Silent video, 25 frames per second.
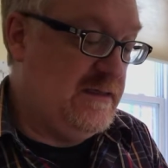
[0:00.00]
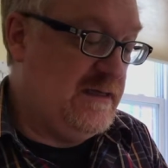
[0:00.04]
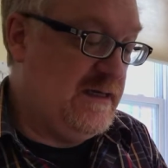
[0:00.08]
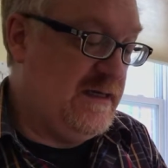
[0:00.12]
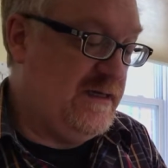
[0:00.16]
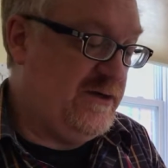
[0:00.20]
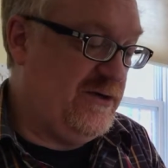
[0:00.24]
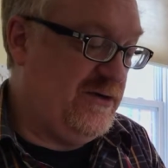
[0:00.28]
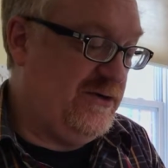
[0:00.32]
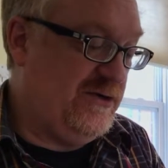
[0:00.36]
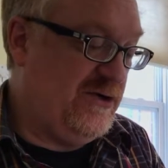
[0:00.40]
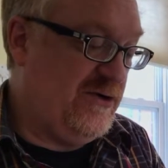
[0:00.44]

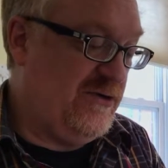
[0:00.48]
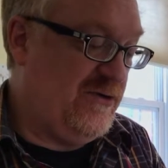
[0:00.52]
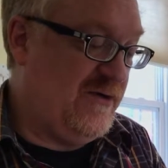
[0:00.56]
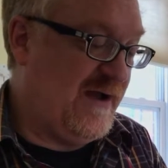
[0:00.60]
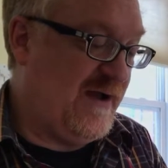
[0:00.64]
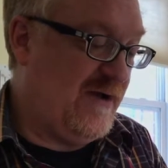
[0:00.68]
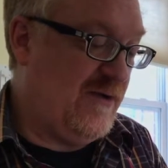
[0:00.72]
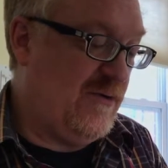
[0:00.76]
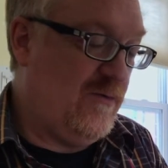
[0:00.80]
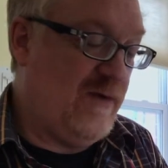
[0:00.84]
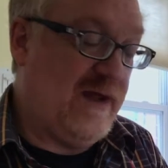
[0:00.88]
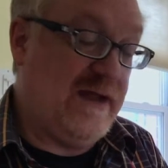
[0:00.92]
I don't know
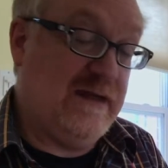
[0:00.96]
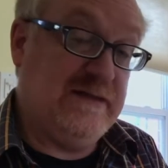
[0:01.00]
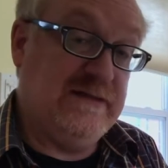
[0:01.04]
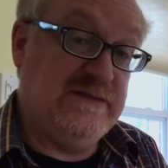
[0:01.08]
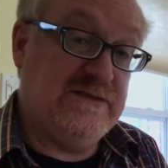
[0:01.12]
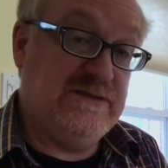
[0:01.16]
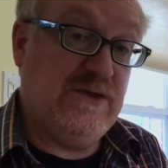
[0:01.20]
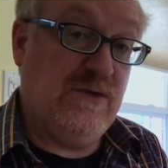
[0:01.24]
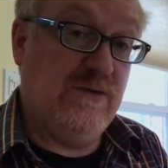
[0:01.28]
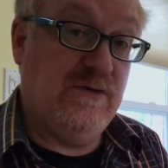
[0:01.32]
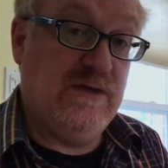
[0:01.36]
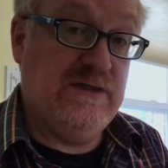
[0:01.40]
how well
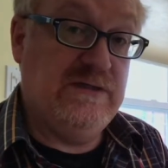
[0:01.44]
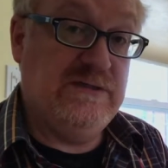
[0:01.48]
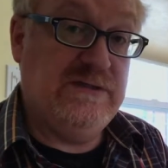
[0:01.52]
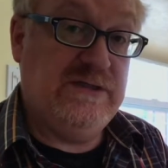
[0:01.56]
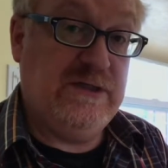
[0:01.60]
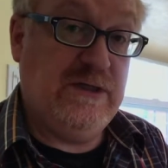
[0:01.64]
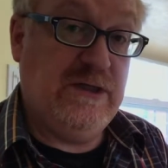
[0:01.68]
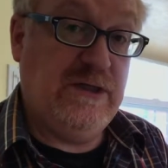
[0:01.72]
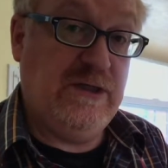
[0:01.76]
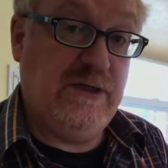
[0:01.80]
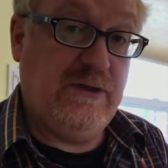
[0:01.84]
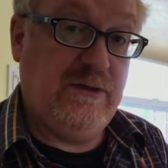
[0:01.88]
it's going
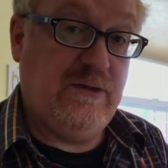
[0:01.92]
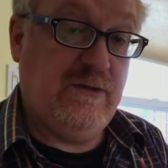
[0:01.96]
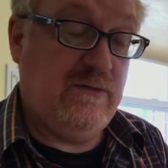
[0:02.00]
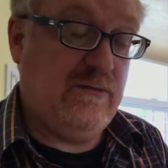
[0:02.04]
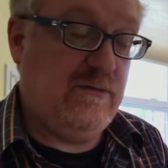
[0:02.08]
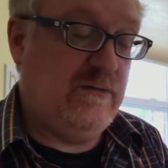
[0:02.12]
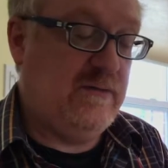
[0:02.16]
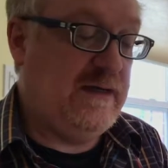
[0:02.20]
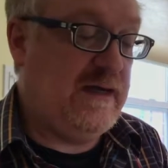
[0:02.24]
to glue.